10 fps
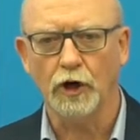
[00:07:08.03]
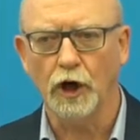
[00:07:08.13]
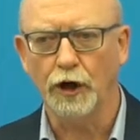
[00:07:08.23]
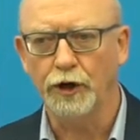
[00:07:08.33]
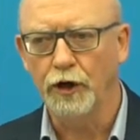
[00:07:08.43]

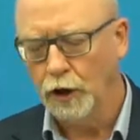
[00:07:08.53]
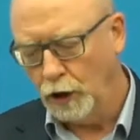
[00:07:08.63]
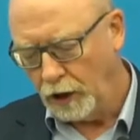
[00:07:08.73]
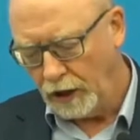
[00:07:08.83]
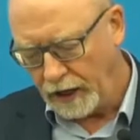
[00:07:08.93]
on
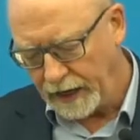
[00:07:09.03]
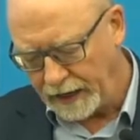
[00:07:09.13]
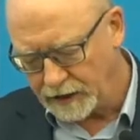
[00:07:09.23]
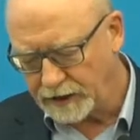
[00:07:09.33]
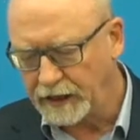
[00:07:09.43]

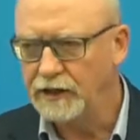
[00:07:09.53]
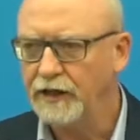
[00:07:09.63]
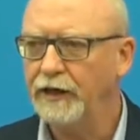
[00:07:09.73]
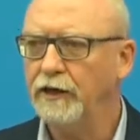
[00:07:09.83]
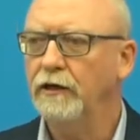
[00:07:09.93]

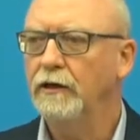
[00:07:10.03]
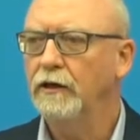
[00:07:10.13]
assessing,